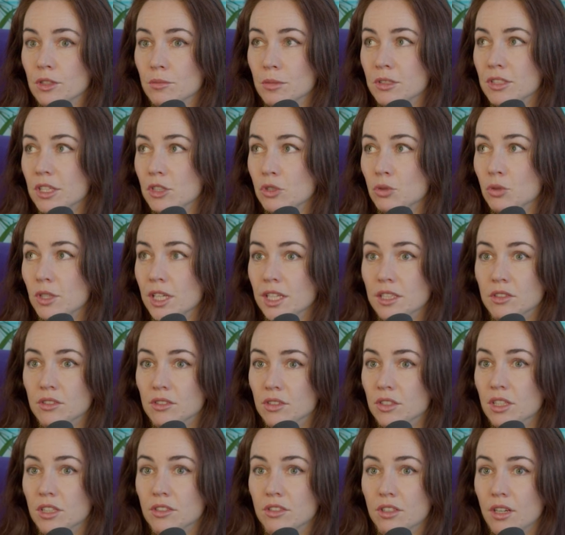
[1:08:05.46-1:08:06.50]
the potential keys
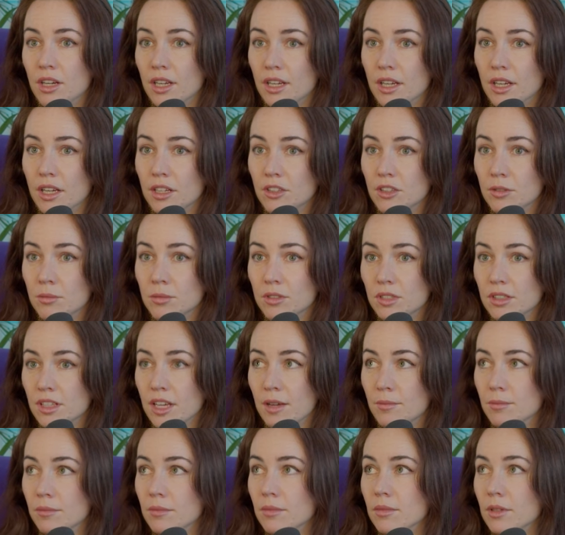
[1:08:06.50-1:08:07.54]
to the entire kingdom to
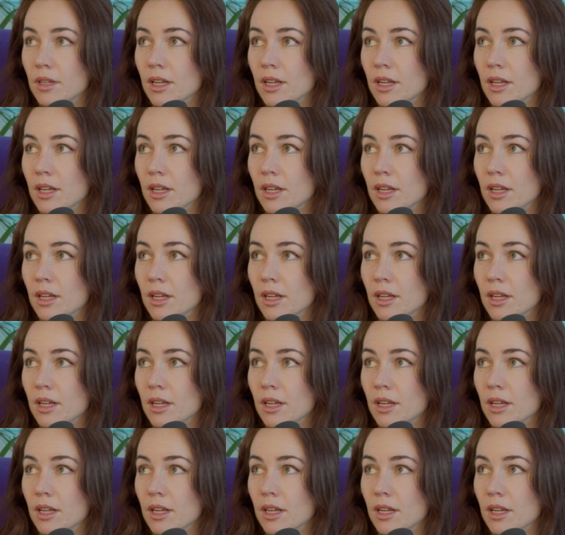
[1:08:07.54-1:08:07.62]
them.